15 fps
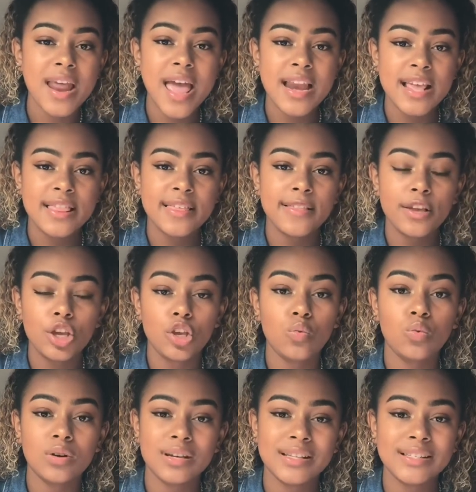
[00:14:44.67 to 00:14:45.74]
anything that you
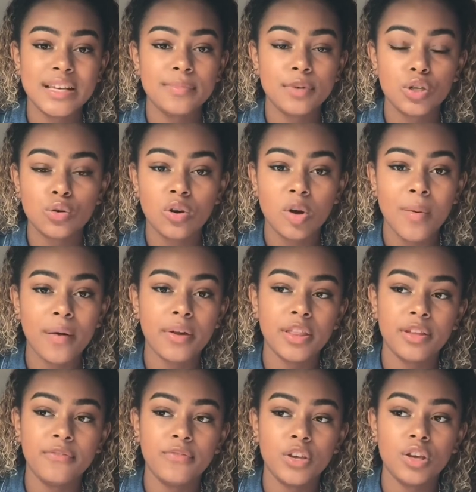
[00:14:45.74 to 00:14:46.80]
want to see me talk about in
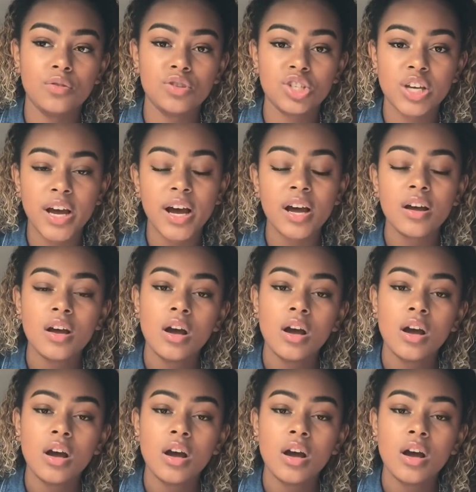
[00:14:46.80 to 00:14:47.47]
the future.